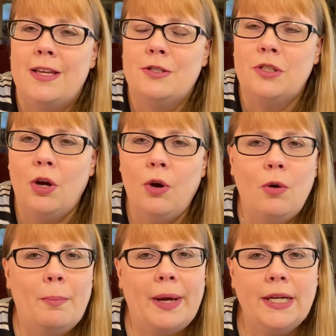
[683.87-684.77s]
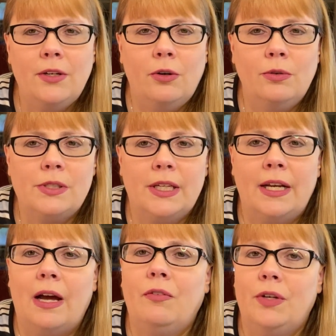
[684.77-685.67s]
So my note,
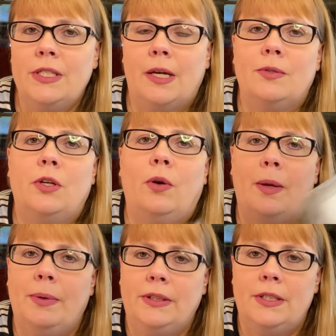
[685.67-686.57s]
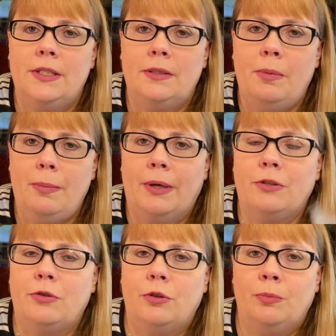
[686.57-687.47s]
and every time, so I melted this in my
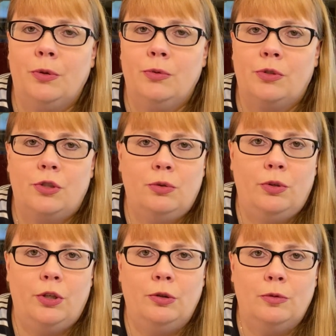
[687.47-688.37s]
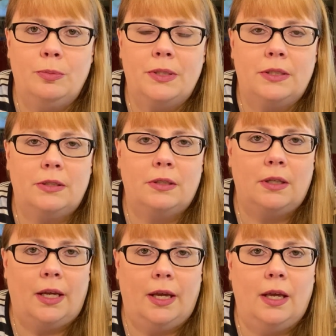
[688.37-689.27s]
bedroom, used 2 cubes,
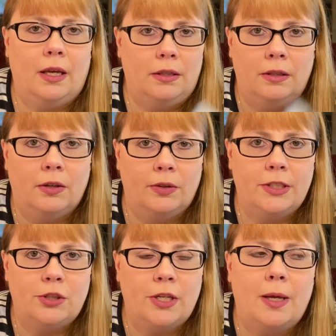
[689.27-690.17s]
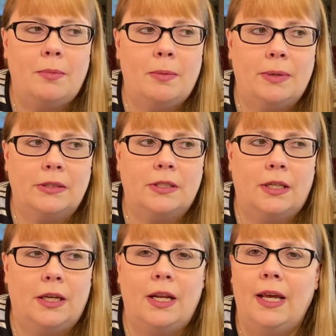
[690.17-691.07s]
you know, each time I
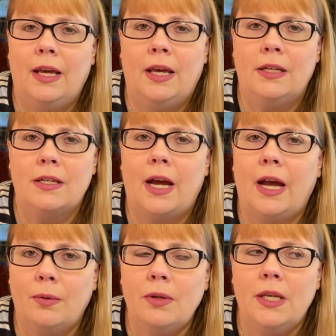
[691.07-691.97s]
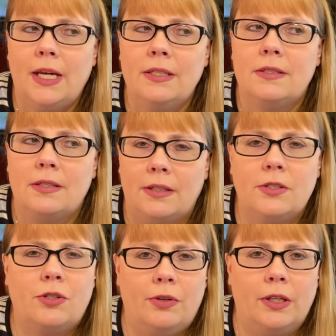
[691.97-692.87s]
melted it, and I really got a
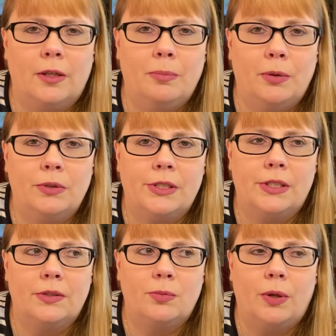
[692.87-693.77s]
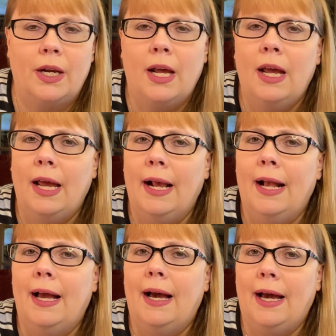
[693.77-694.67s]
sunscreen component to this one.
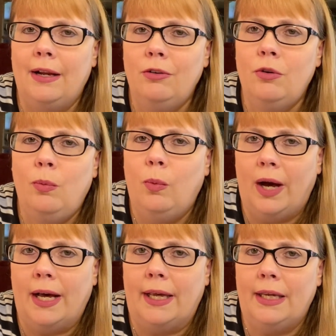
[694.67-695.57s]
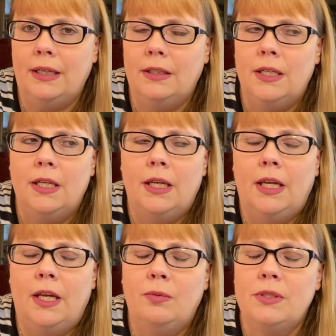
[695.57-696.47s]
I don't know why.
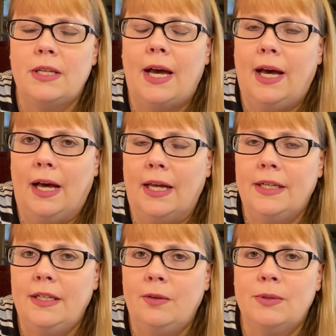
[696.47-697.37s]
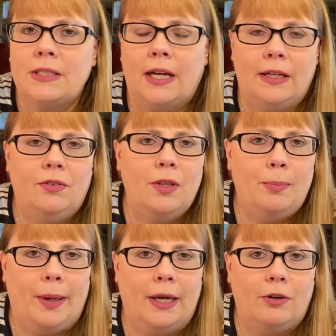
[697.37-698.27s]
It was odd. It was kind of in the
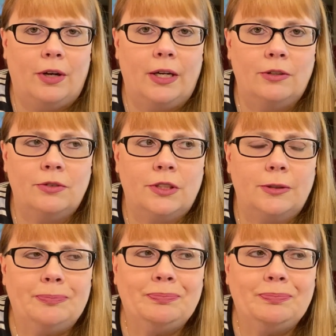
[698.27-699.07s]
background.